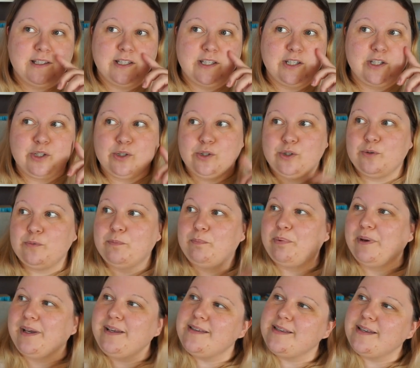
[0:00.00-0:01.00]
to
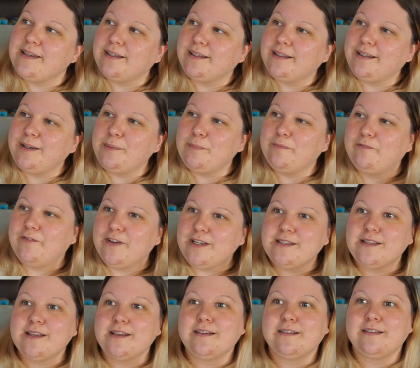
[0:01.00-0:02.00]
basically
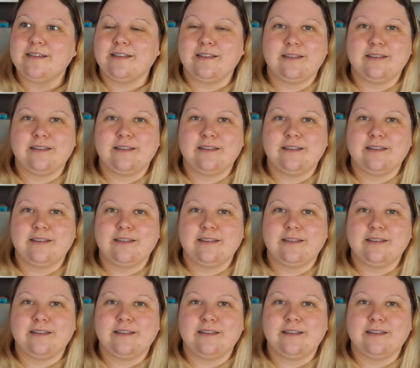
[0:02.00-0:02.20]
visit